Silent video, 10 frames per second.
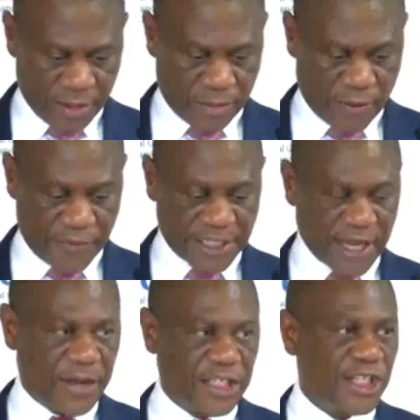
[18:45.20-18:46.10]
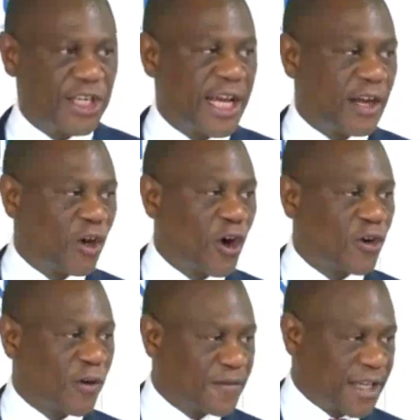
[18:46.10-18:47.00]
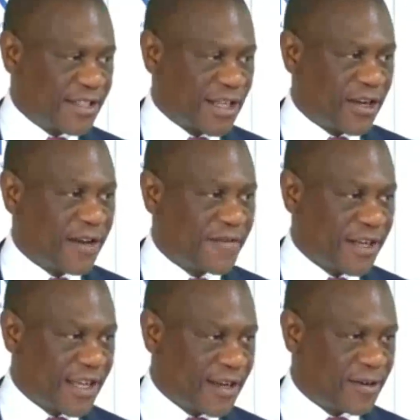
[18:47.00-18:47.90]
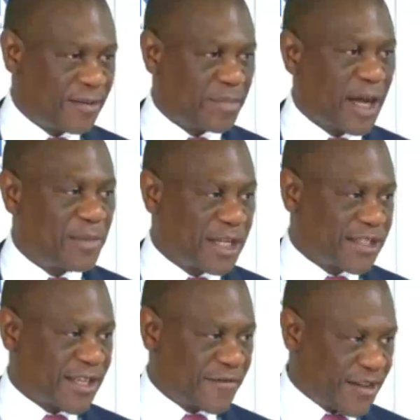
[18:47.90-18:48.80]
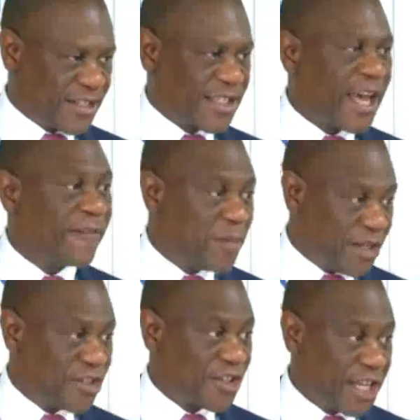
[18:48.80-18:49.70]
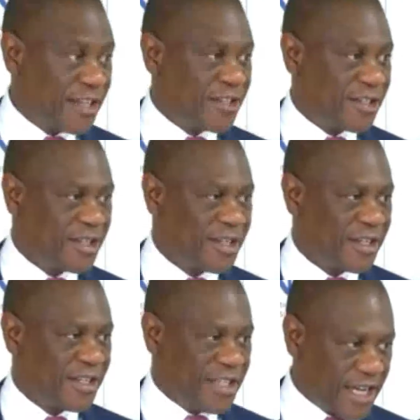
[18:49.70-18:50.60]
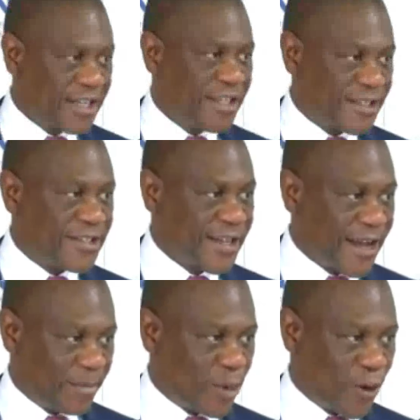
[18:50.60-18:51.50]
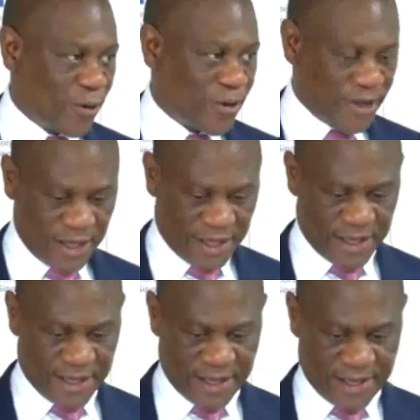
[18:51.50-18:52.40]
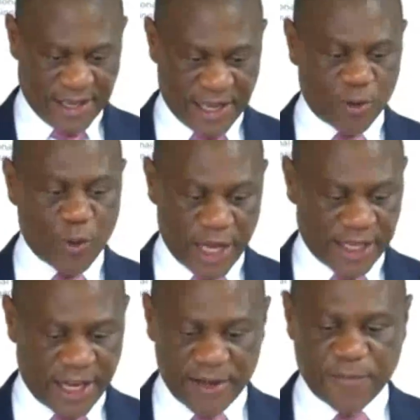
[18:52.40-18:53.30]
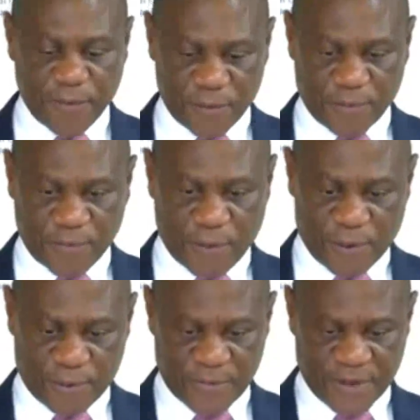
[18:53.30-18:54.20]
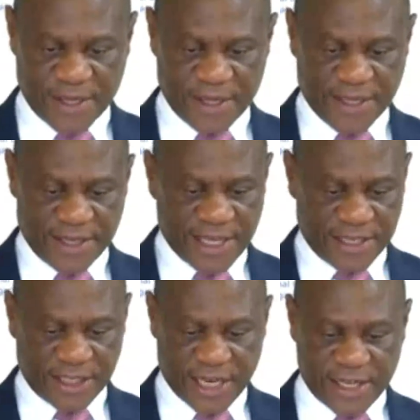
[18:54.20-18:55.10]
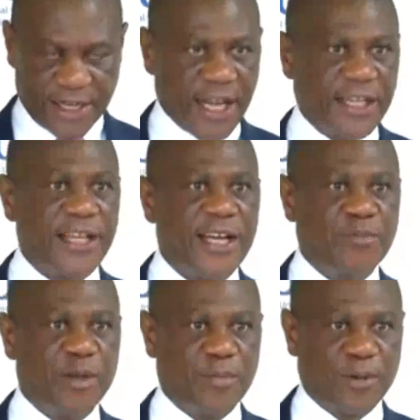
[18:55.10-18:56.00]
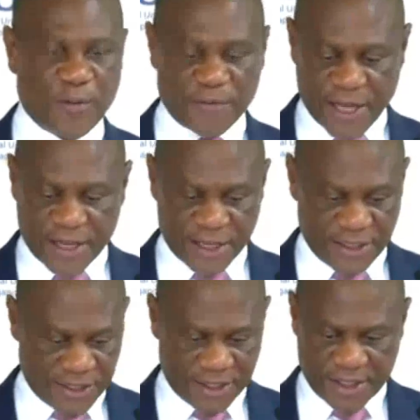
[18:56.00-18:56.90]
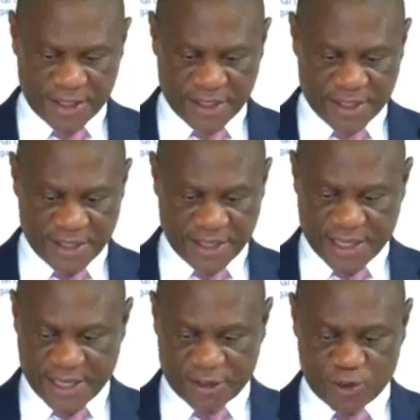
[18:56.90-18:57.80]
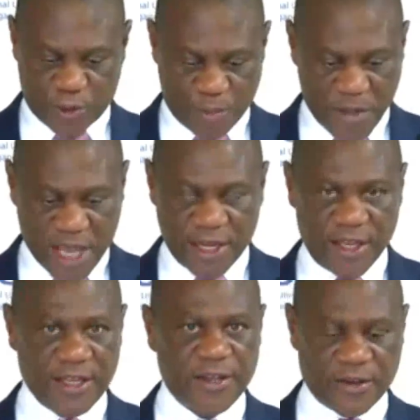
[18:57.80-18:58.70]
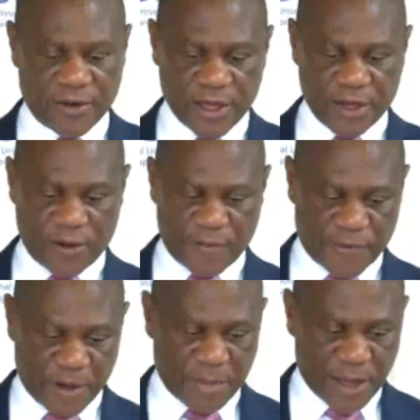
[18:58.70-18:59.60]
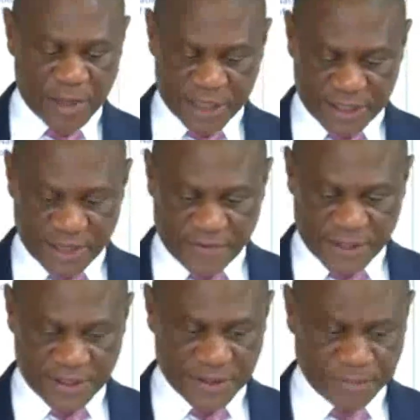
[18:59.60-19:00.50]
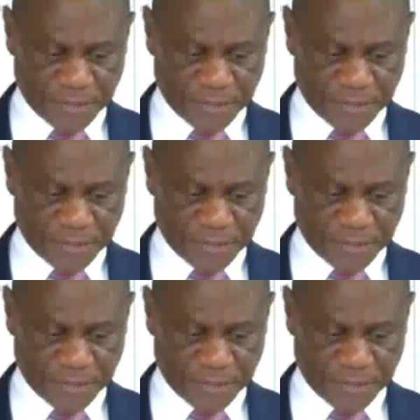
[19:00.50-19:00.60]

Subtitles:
Professor Mashatile, a lot of the South African public servants have been trained here in Singapore, and we are grateful for the training that has been provided to many of our public servants.